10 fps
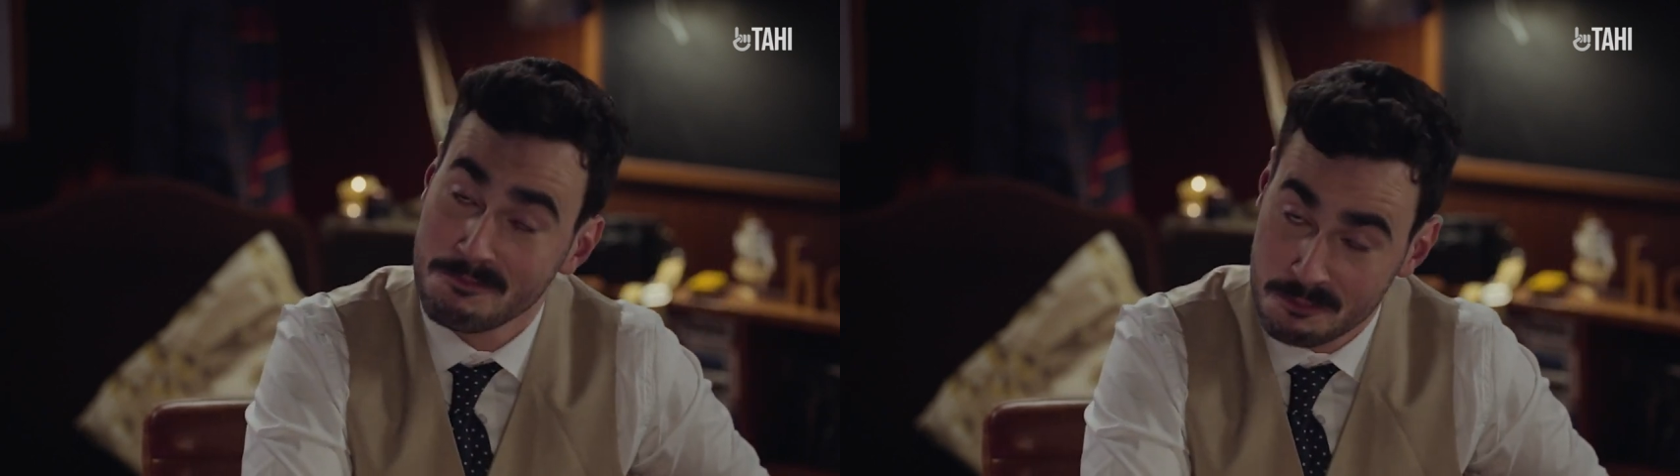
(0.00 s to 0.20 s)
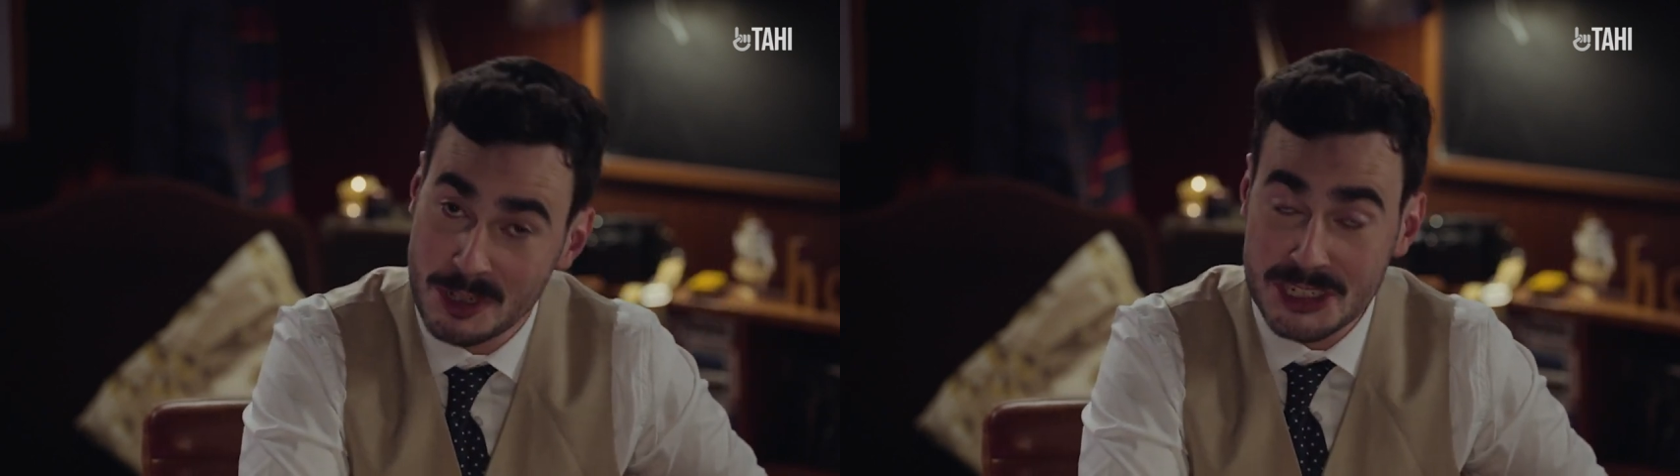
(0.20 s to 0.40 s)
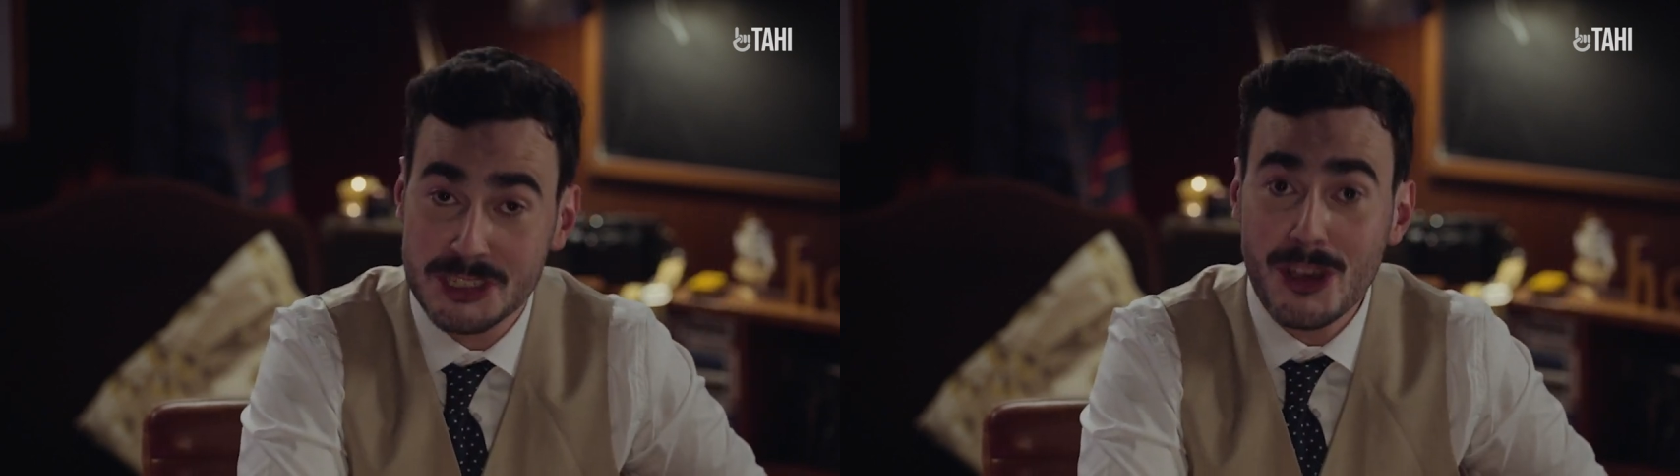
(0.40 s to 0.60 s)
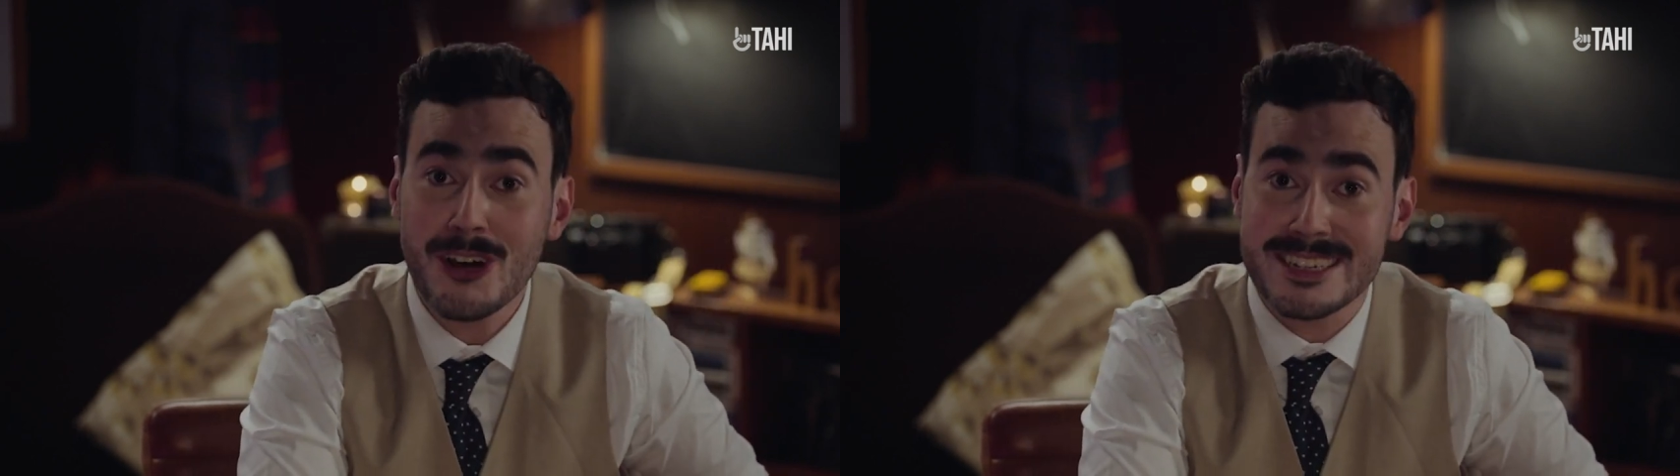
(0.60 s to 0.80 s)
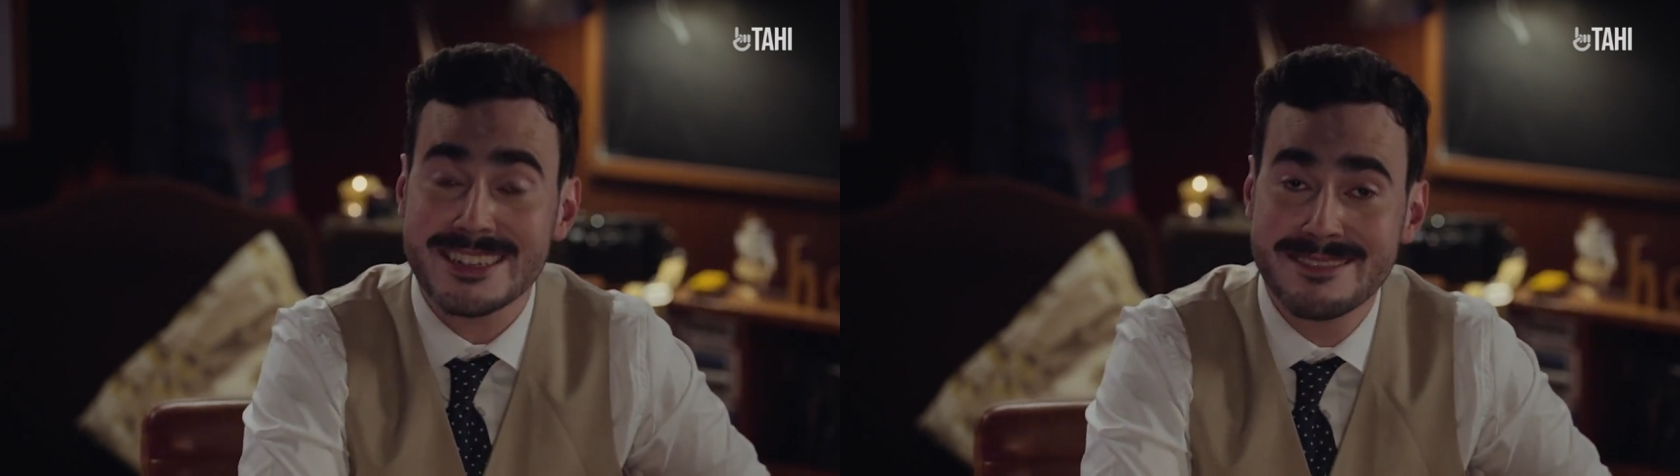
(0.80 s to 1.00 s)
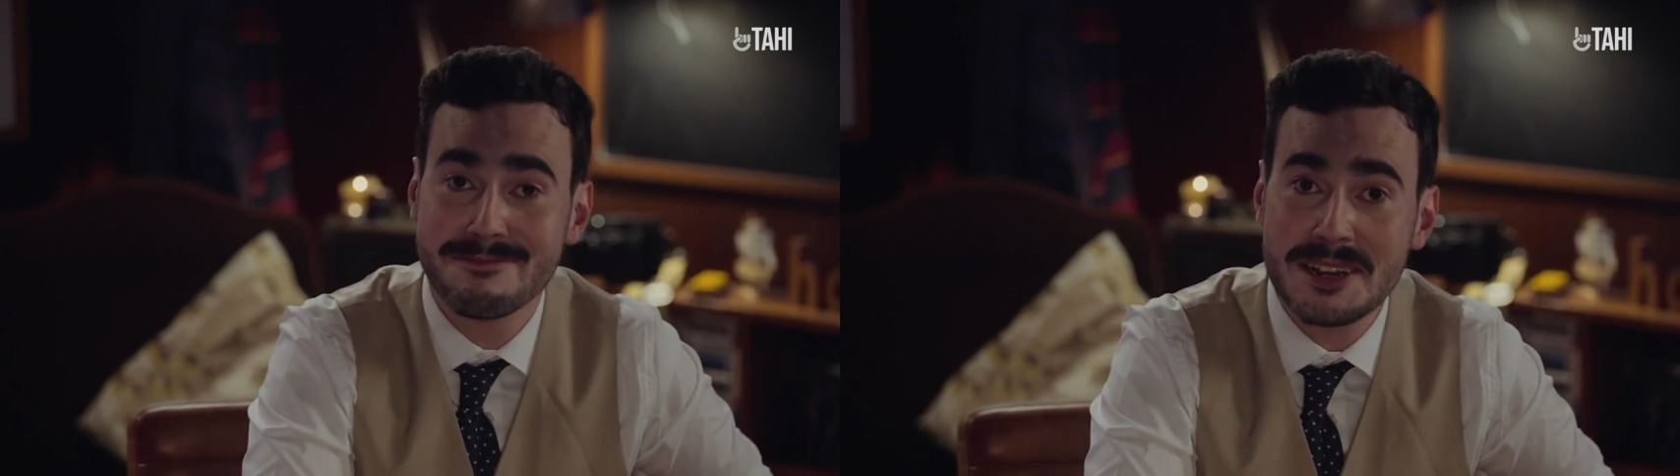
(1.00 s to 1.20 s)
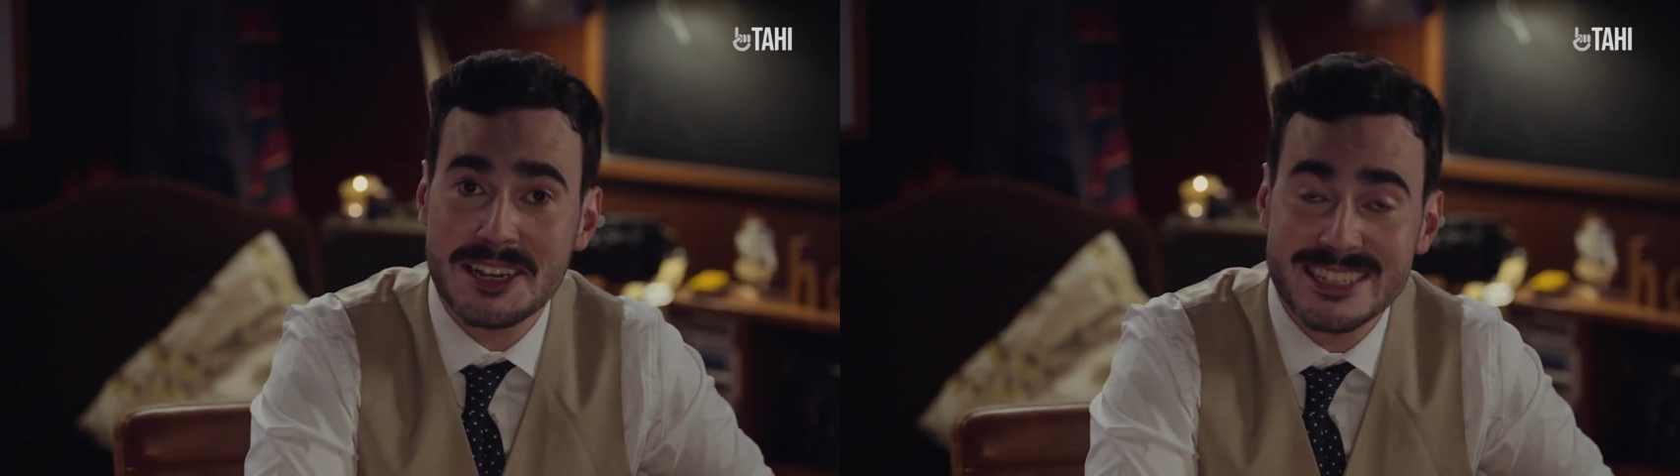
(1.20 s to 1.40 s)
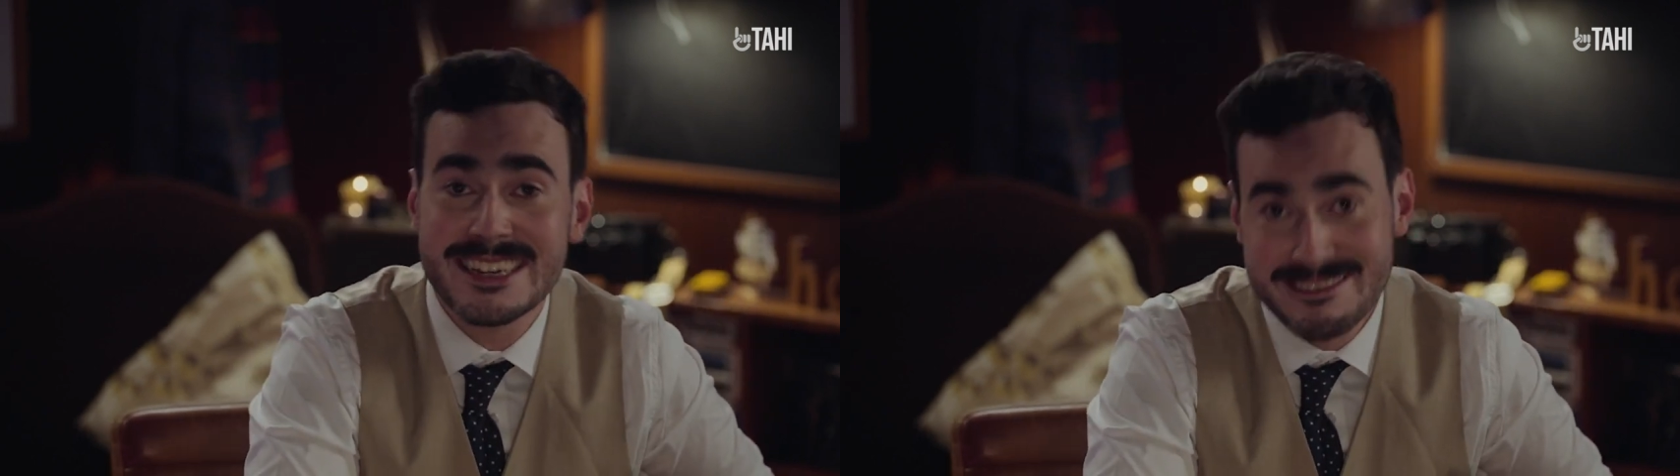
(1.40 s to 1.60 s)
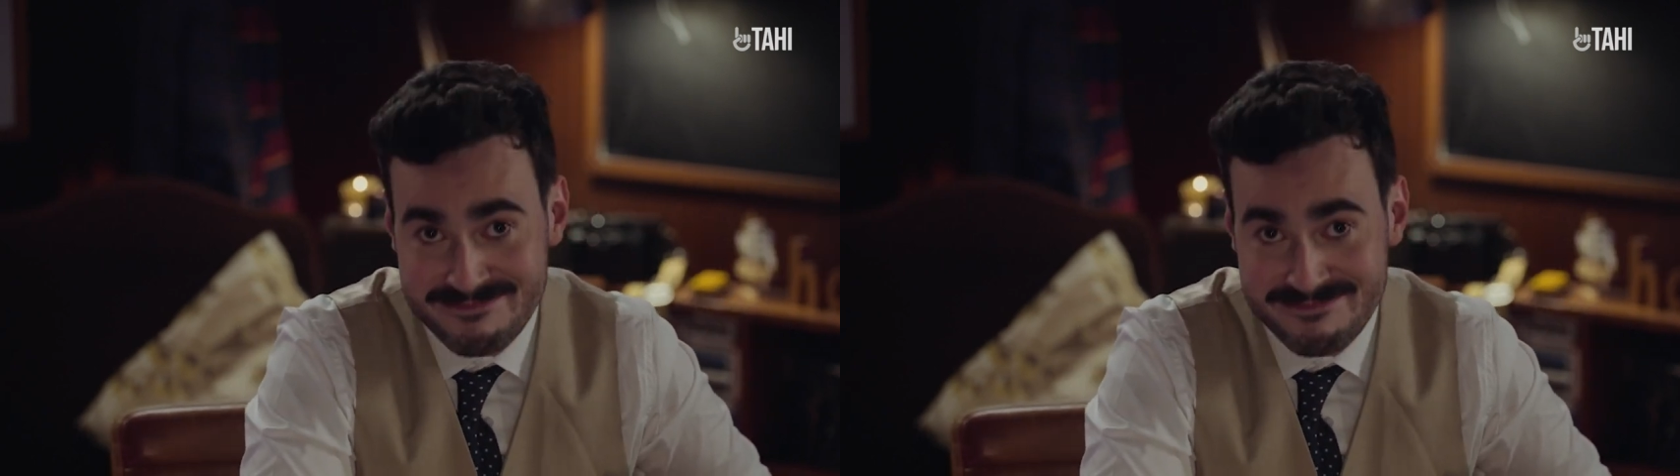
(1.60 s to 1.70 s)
Which is good, because